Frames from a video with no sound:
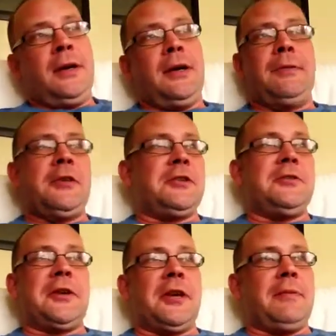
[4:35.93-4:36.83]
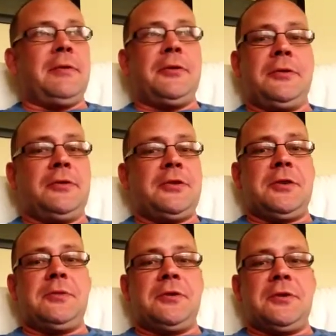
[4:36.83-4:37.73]
I mean, don't get me wrong, there's
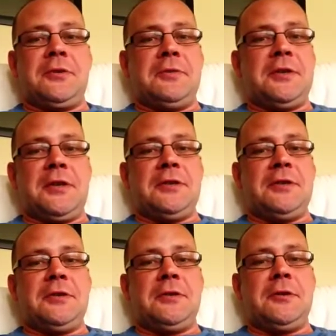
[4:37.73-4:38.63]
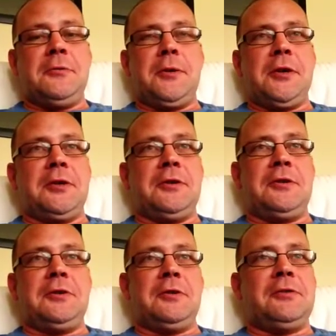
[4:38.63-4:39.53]
some circumstances, oh my
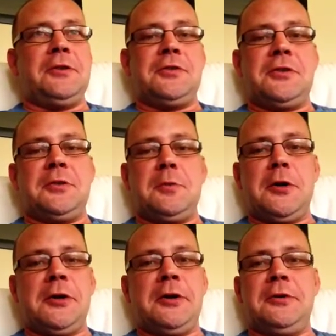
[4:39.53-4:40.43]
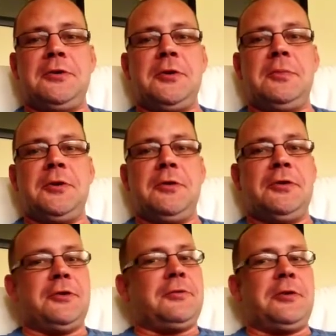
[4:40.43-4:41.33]
good God, things are just piling in on top of you, and
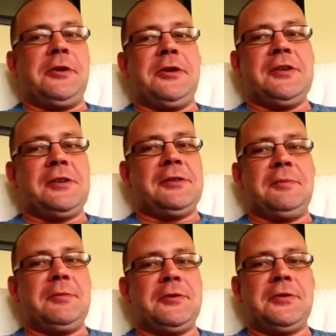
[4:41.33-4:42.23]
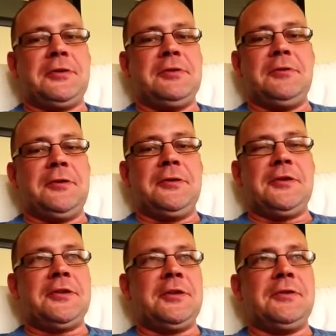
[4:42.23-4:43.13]
there's really nothing positive you can
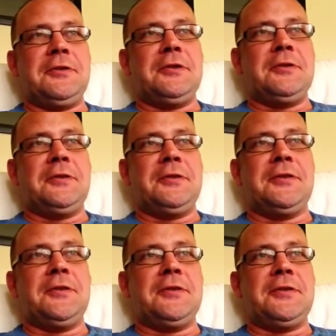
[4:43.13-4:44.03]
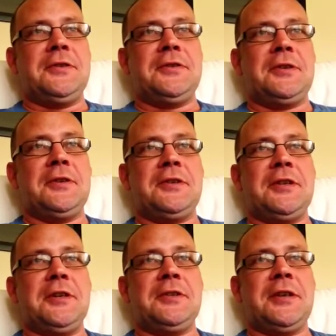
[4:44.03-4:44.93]
say or do that's going to
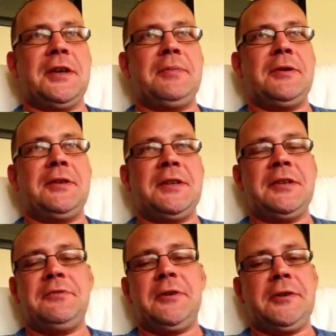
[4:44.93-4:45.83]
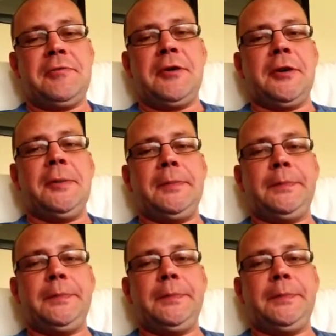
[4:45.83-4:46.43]
change that, but that's very rare.